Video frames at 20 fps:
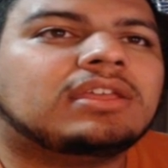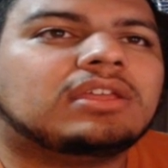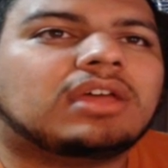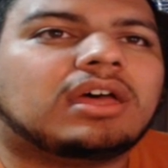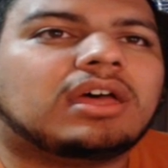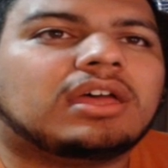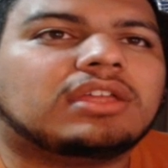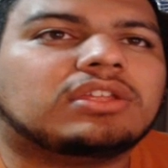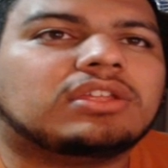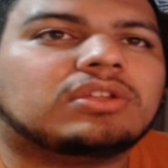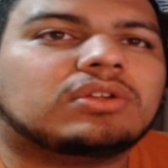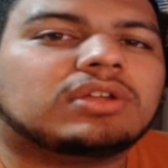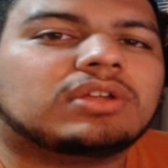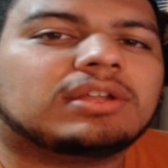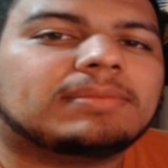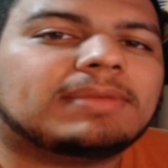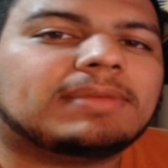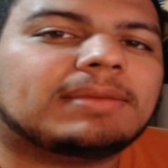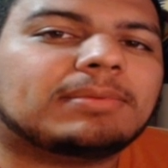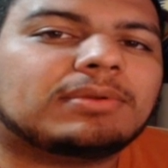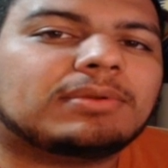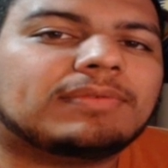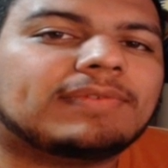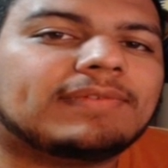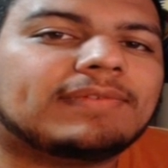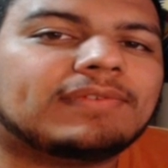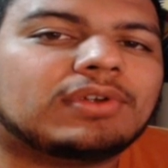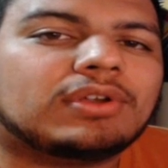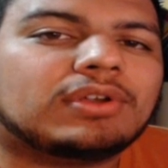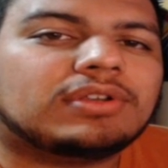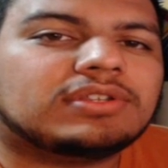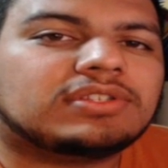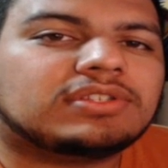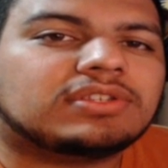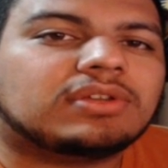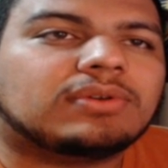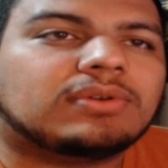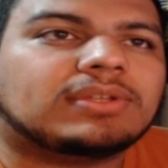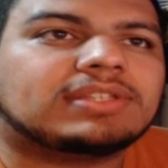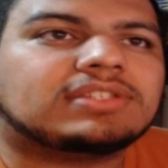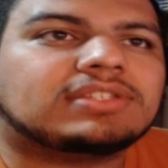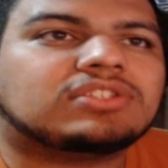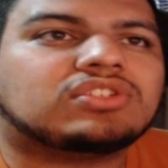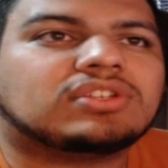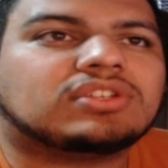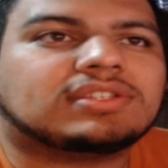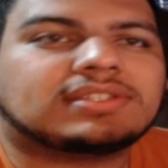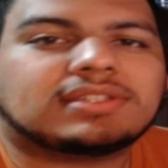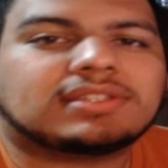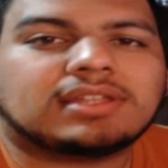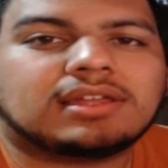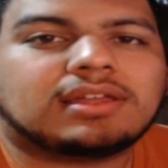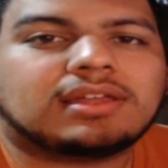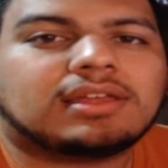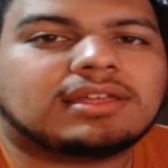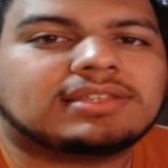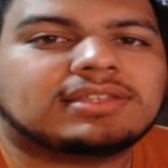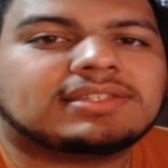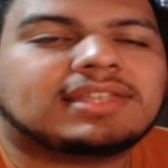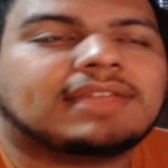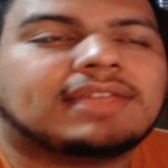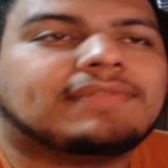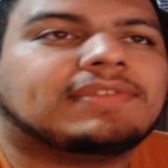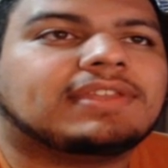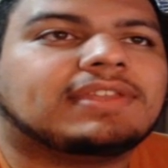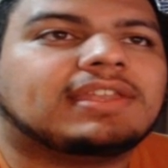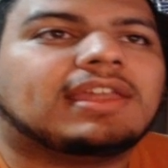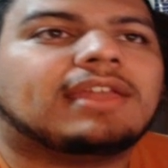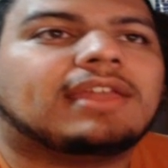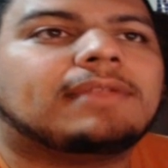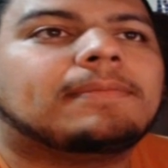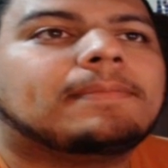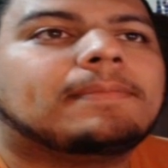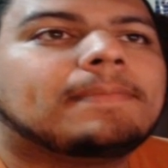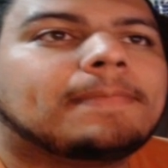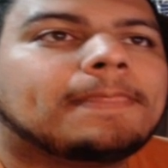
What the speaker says: You're going to be able to revert, so it's just a safety net.